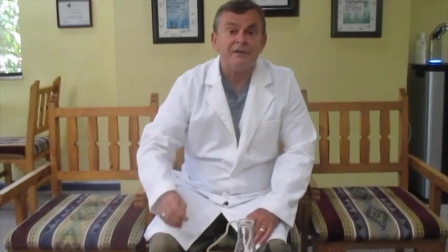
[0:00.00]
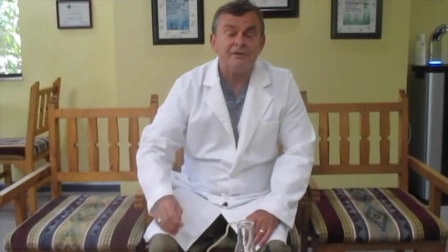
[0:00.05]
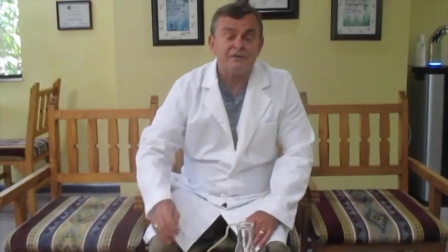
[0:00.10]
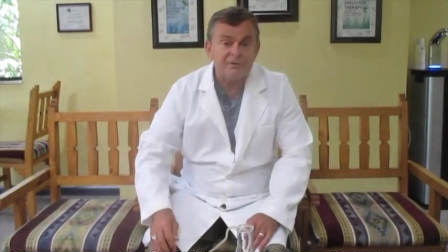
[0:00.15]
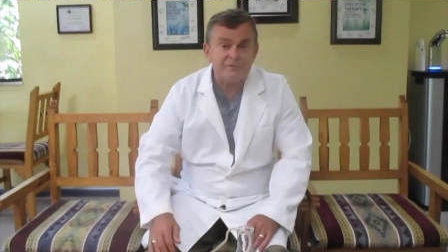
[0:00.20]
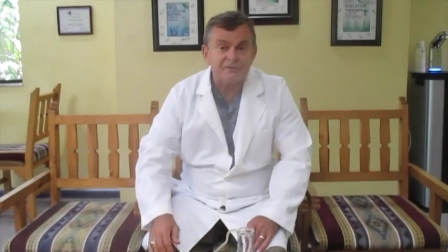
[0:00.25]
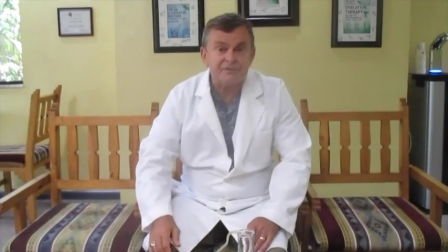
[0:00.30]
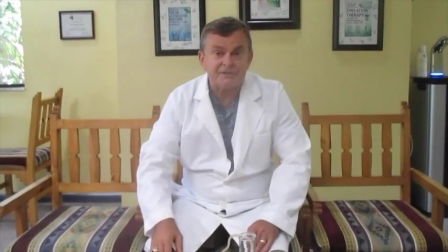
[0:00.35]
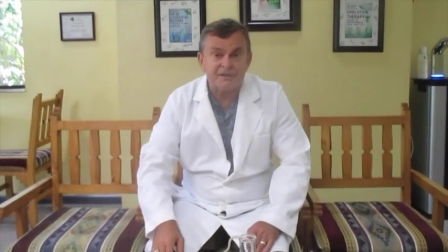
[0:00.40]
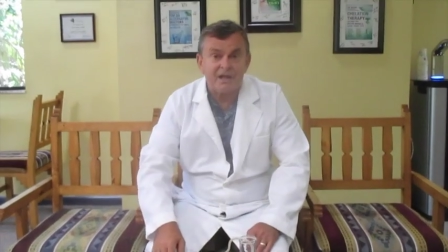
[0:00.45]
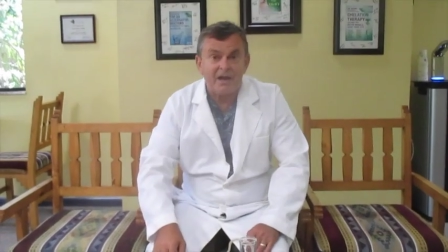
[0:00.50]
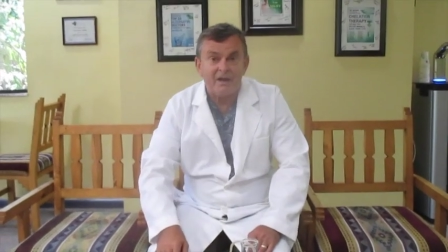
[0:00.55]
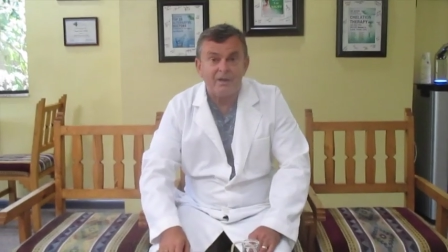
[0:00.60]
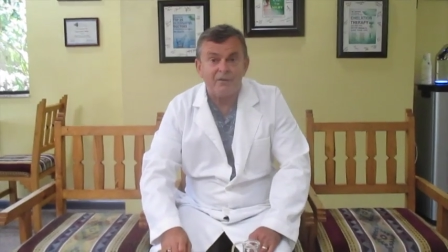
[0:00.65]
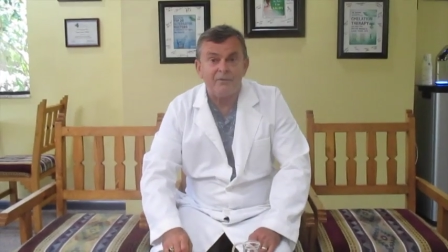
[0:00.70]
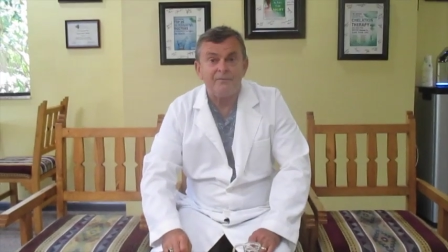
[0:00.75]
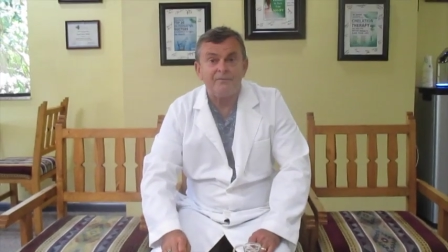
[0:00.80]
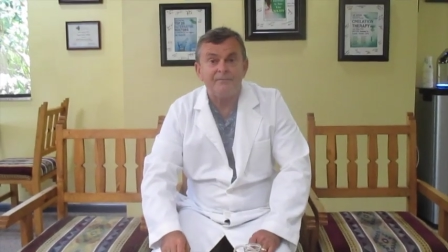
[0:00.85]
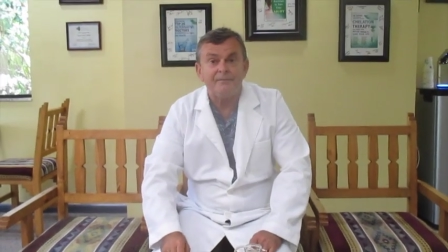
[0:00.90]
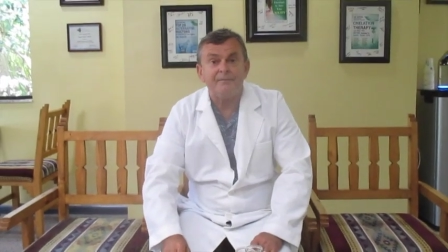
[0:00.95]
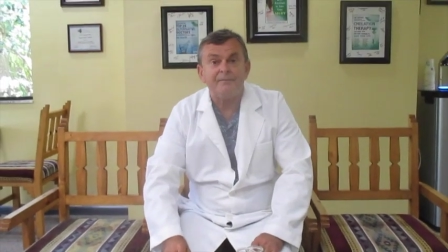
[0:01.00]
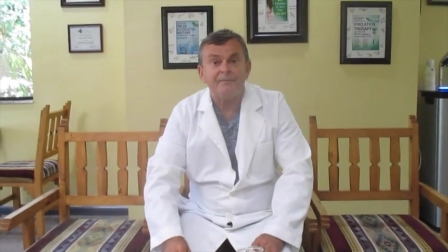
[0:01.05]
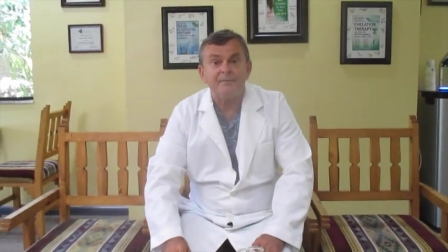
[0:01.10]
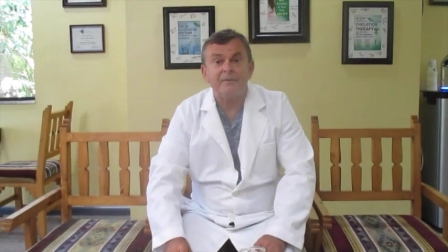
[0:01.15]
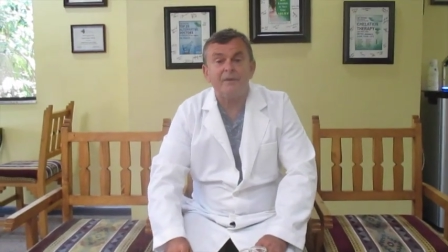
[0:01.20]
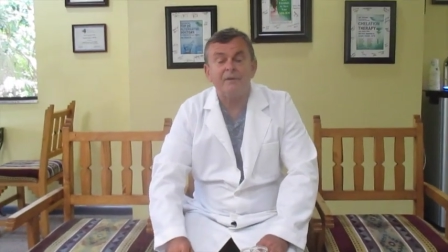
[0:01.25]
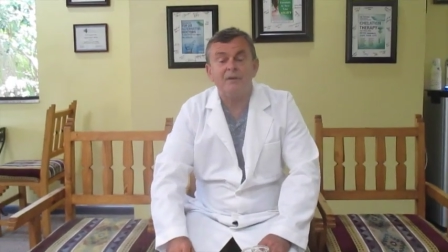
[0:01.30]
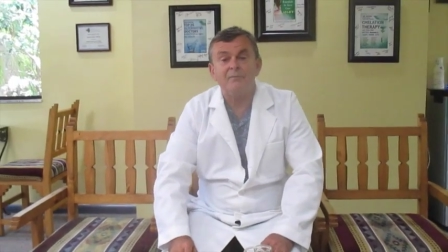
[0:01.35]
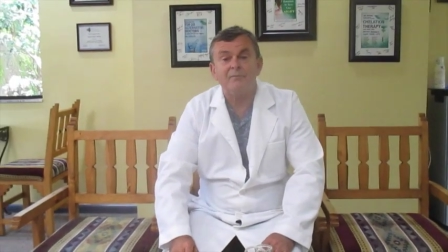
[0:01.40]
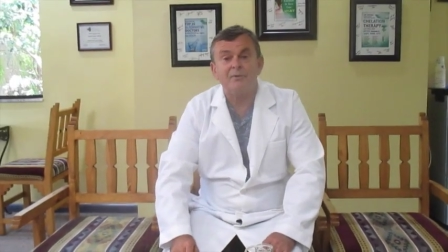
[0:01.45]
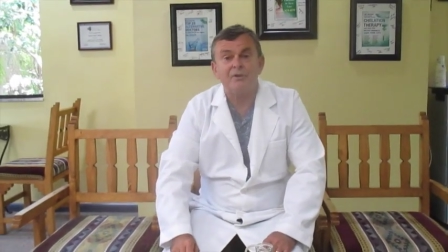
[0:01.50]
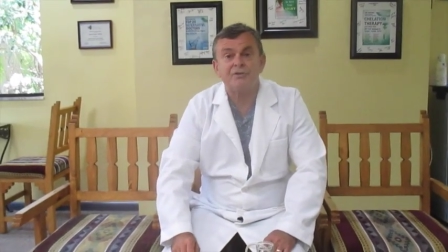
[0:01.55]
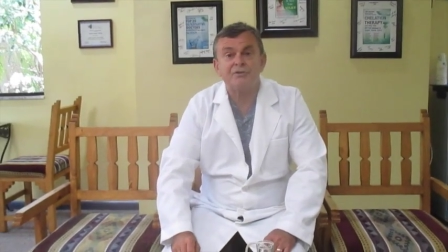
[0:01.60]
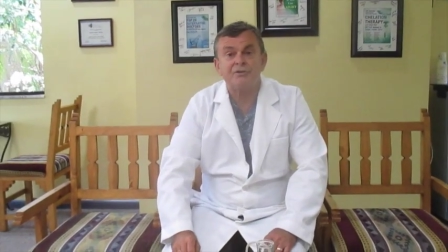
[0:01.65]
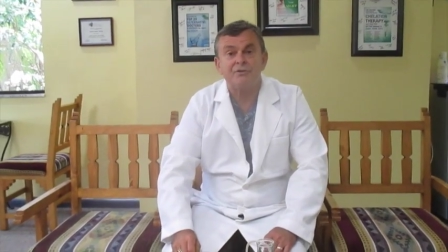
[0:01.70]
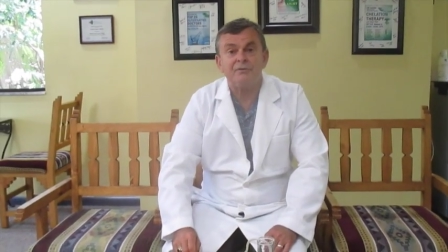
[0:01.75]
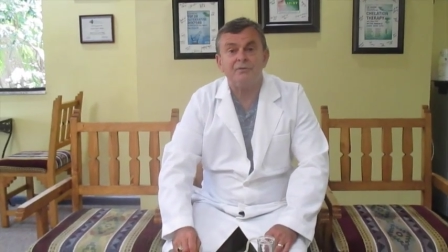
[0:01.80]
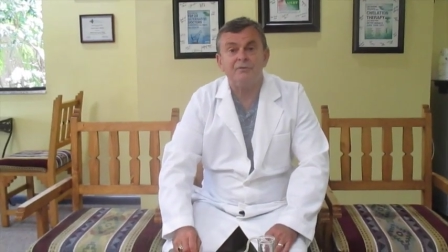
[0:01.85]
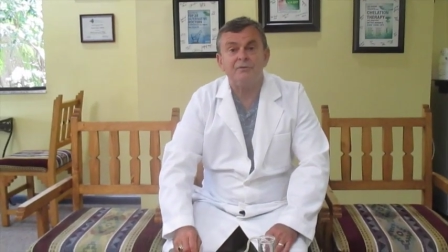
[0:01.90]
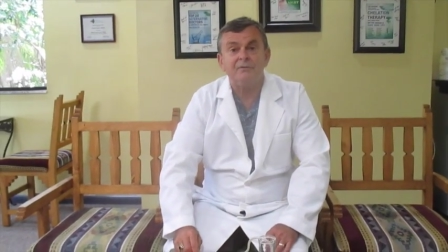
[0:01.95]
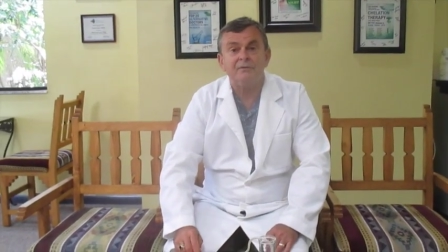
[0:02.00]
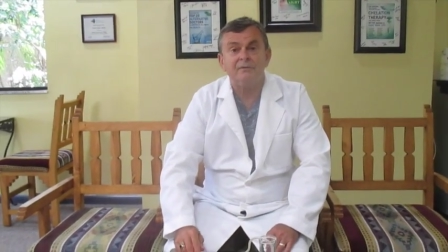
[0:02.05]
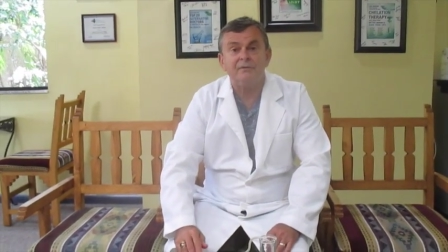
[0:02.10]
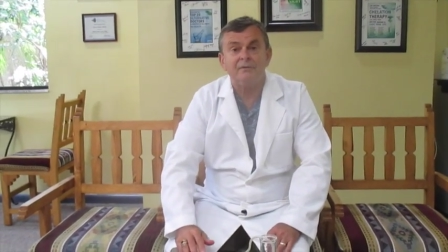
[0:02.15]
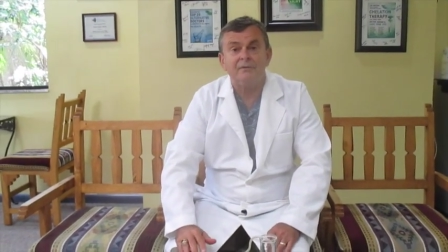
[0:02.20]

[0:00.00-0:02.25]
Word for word: do sell commercial